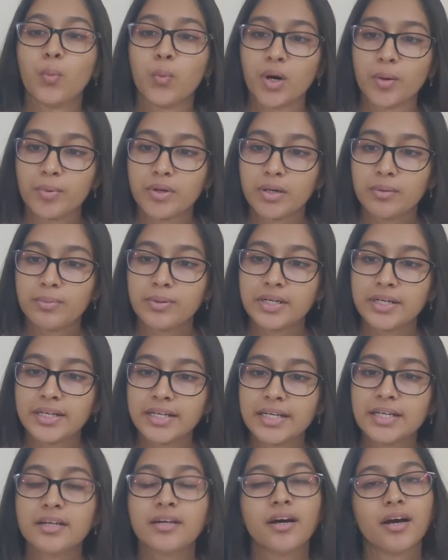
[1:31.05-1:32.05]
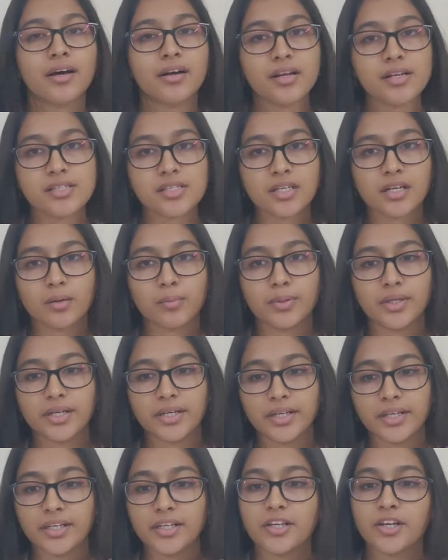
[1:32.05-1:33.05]
verbal ability, reasoning
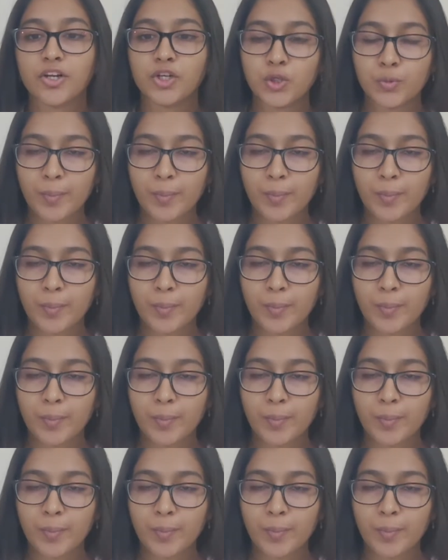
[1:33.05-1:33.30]
ability,